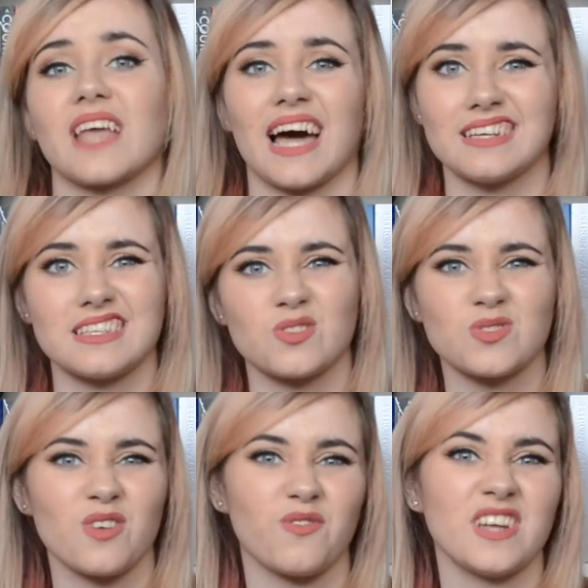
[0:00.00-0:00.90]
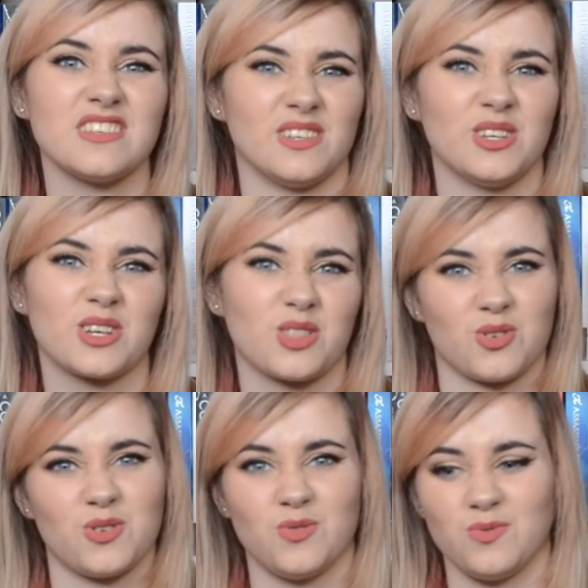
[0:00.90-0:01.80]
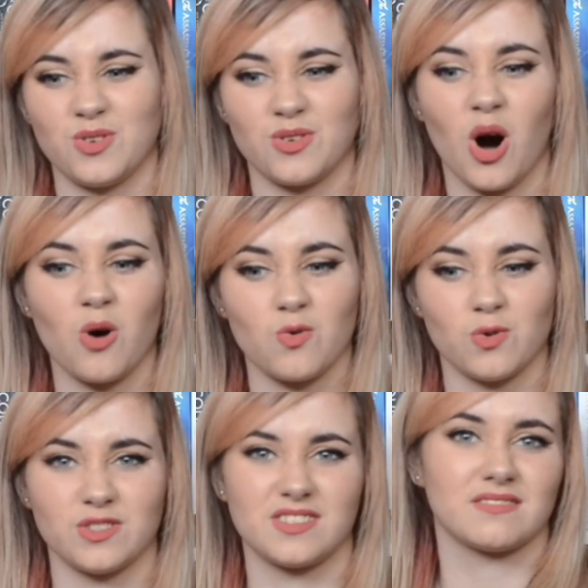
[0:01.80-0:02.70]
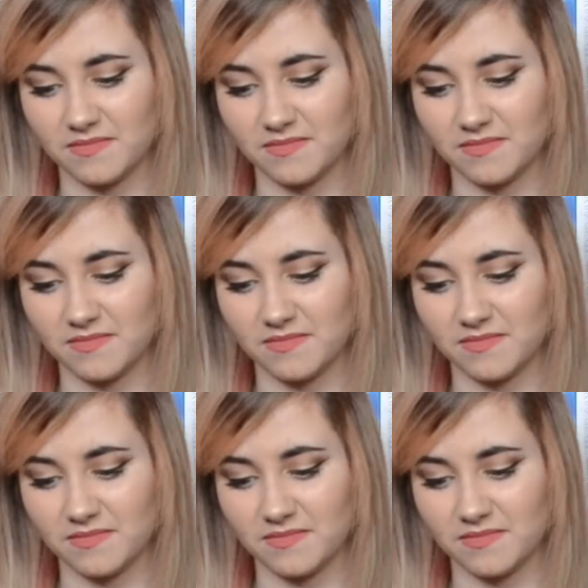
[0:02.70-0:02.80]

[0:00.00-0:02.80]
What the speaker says: And it's also fun to look through your old,